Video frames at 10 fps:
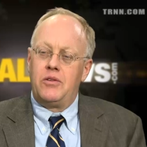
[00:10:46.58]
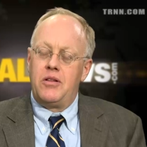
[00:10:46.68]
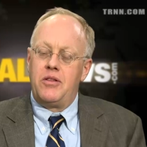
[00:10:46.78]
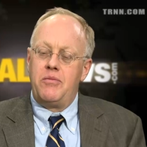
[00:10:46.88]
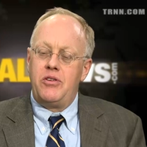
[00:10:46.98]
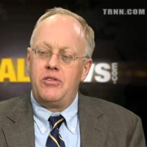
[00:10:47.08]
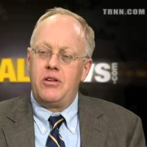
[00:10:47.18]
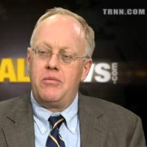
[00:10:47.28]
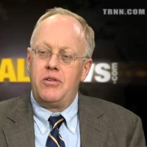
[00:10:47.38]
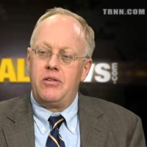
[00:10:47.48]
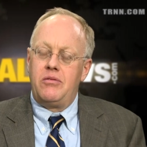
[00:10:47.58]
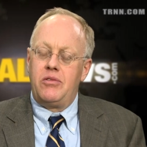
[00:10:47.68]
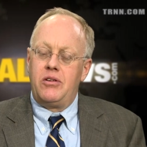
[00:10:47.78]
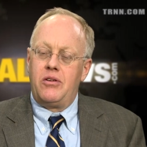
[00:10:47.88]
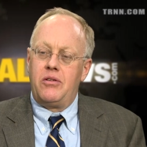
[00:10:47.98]
uh, let me let me
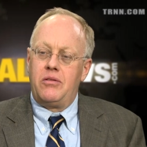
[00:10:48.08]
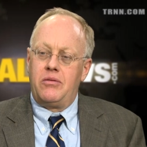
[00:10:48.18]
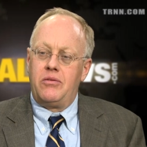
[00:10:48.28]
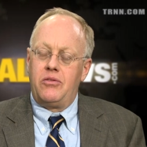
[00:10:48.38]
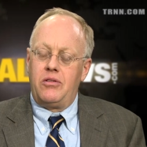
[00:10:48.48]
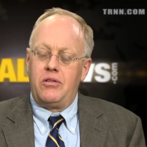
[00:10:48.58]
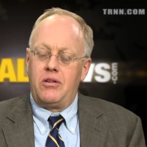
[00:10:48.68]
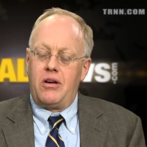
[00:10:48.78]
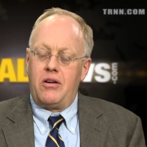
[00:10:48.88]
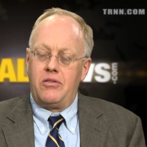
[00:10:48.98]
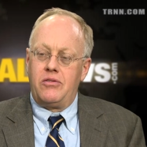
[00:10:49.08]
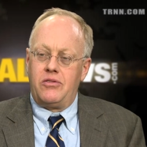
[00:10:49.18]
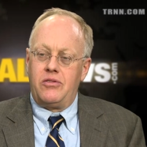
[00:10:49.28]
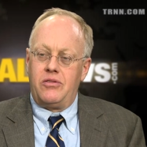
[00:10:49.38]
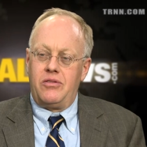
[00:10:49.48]
you know,
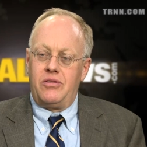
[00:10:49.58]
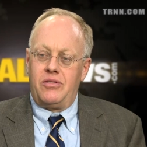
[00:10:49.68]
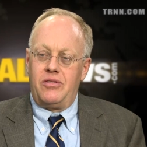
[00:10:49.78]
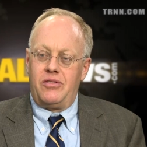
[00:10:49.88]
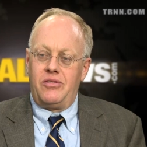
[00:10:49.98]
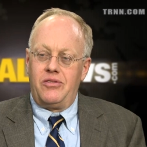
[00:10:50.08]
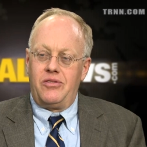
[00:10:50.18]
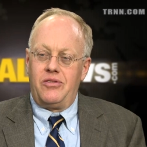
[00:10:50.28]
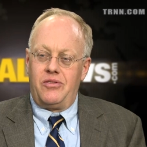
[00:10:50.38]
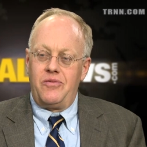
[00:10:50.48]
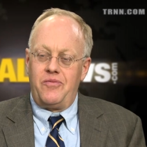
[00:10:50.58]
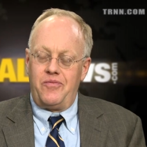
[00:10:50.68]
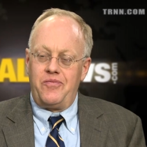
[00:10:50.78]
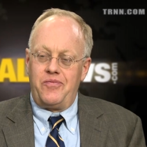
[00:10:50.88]
and if I could just add one little